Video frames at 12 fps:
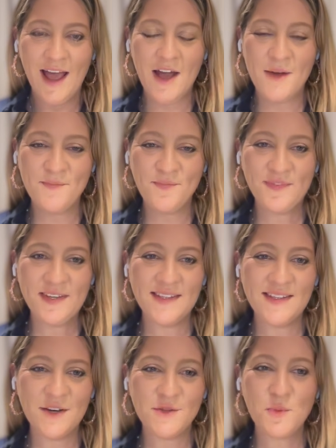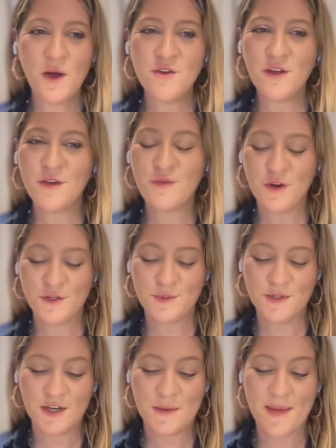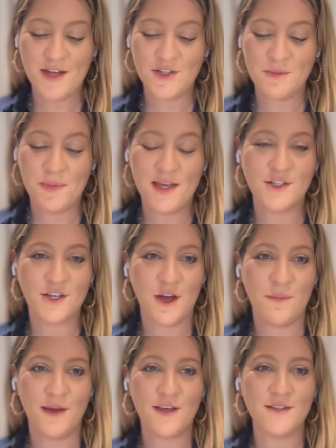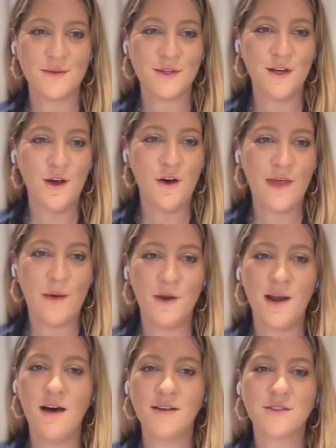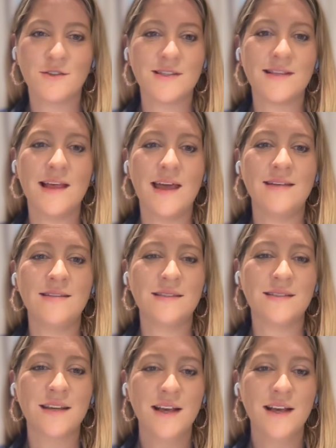TC, I was wondering if Ross was going to mention Beachcomber, because there was a lot that were last on his list.